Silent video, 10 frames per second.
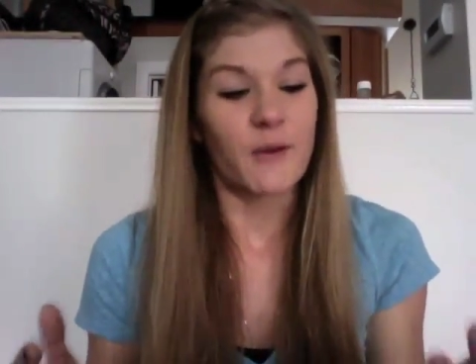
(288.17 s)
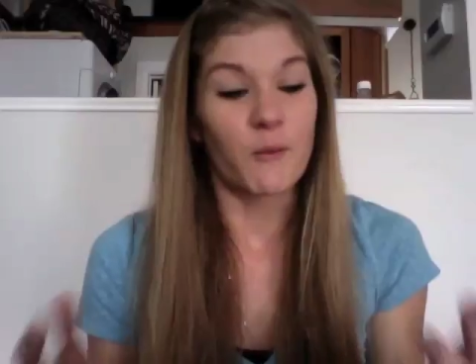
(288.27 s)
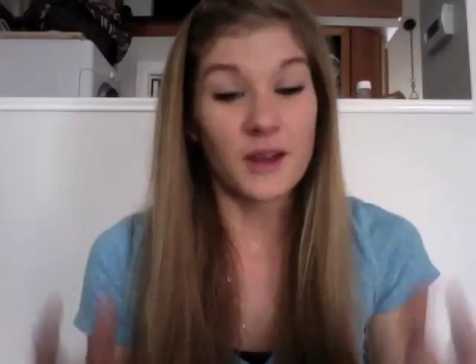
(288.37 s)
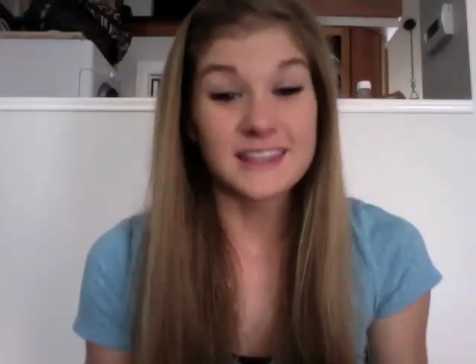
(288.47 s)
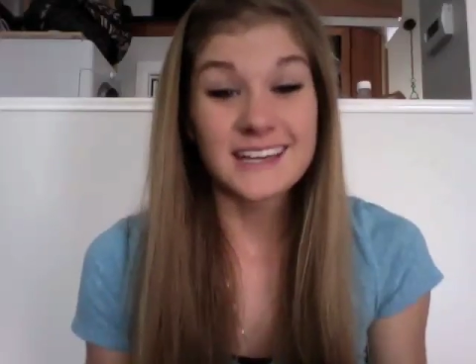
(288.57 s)

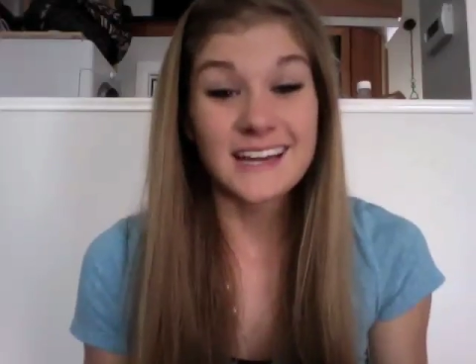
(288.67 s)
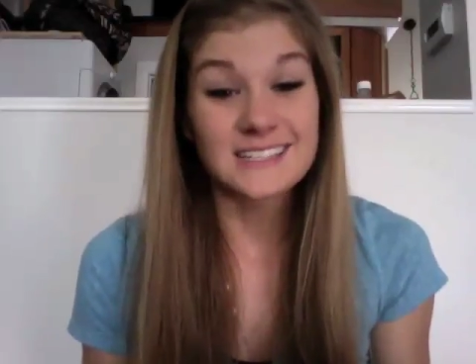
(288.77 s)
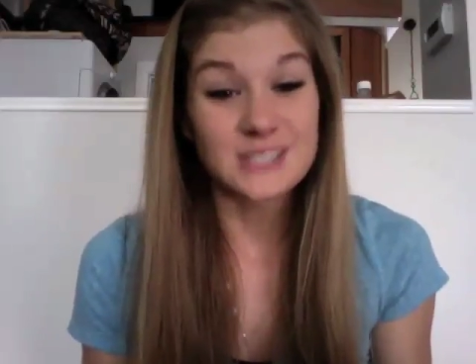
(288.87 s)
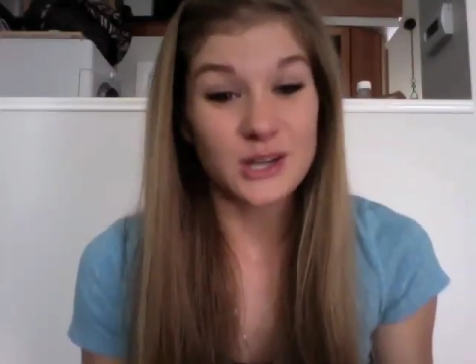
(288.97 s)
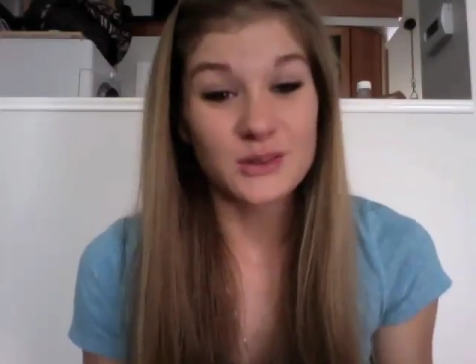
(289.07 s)
one thing I
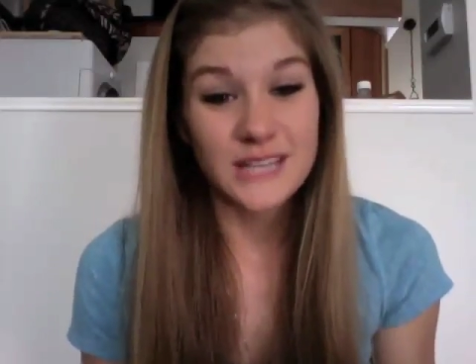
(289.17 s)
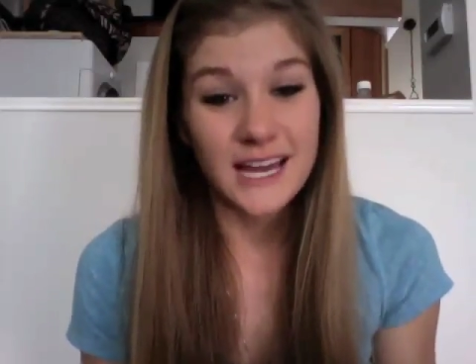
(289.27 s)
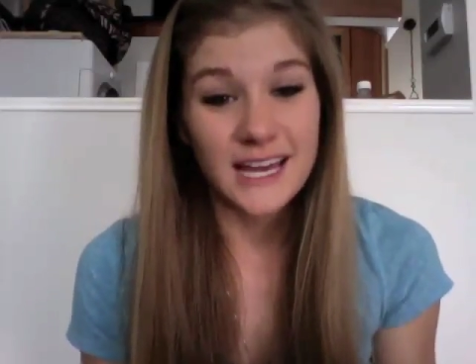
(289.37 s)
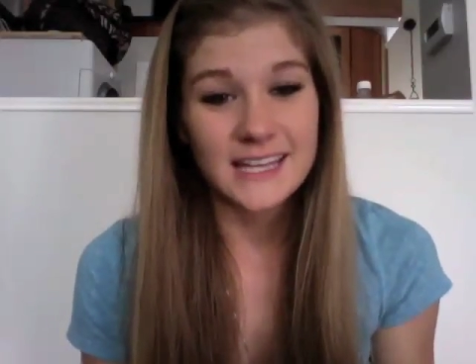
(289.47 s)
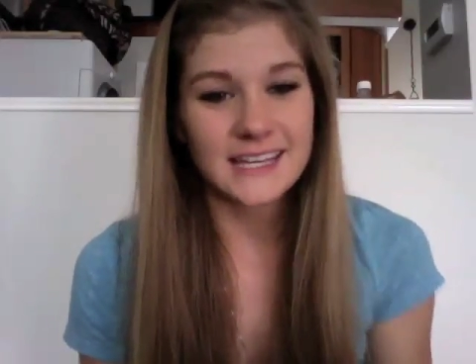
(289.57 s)
don't
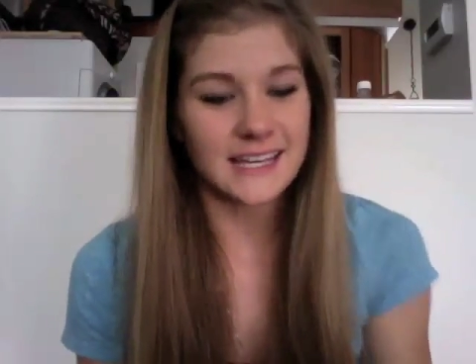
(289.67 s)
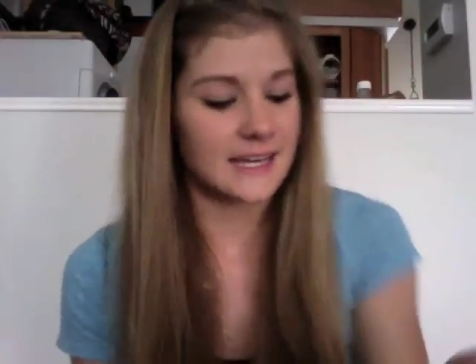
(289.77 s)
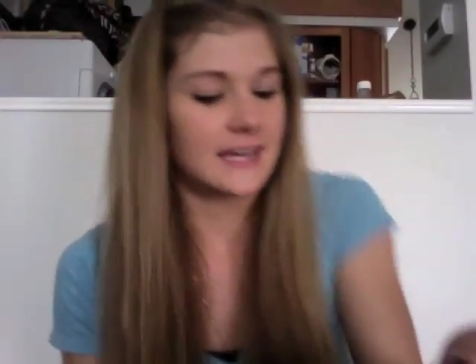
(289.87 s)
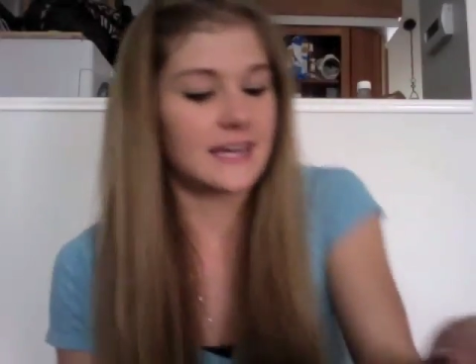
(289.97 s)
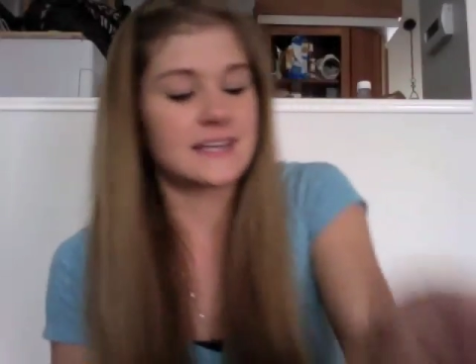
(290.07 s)
like
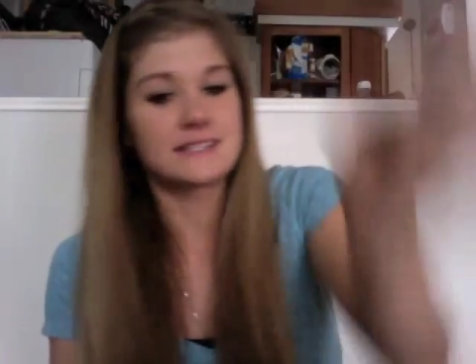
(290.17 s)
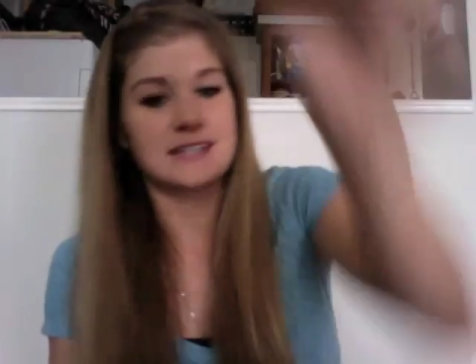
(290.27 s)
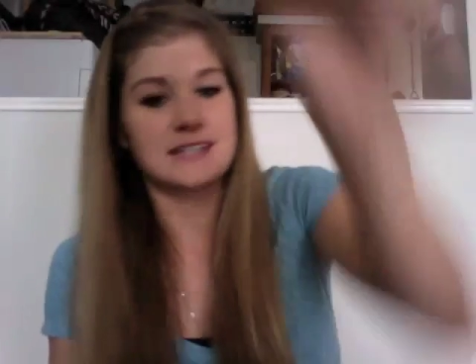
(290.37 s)
is